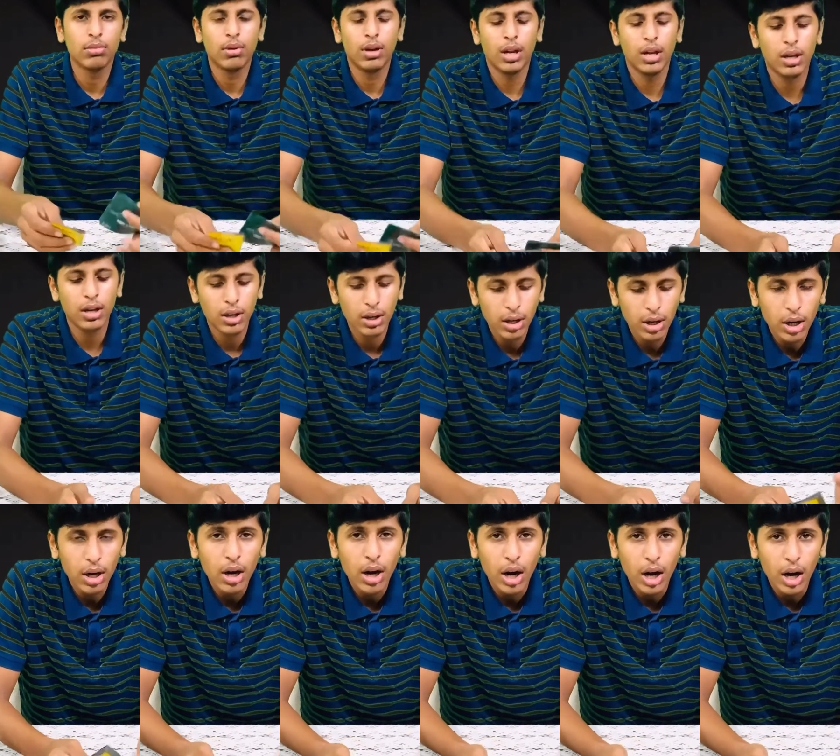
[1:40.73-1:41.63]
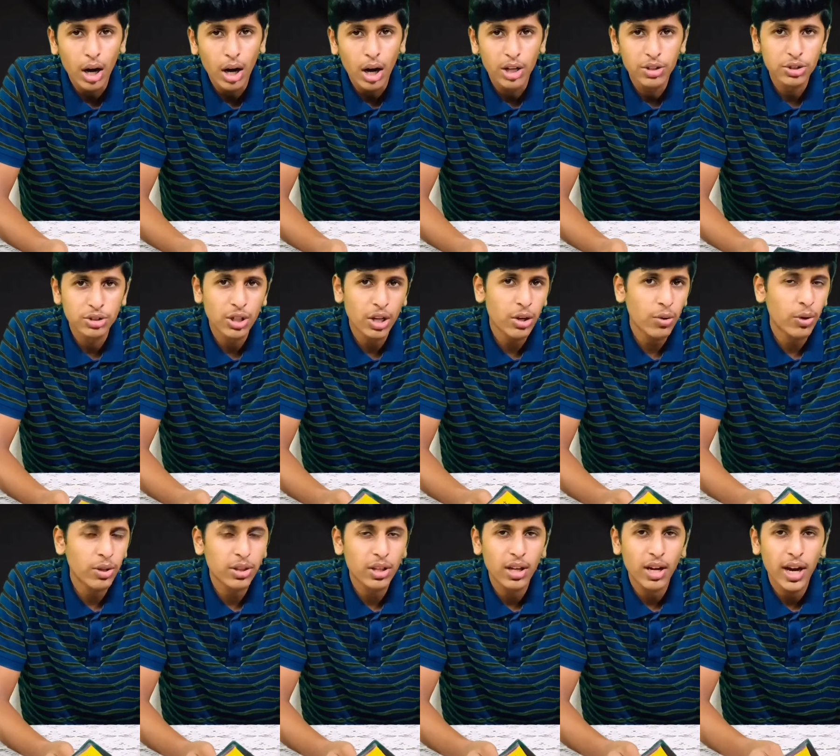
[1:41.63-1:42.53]
Like I just say
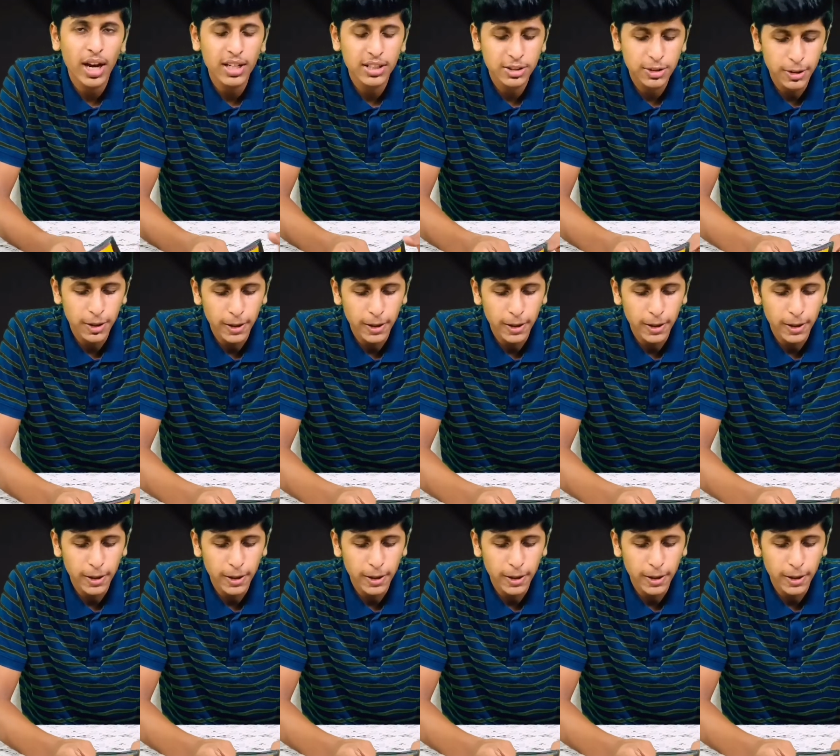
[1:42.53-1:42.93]
one thing guys,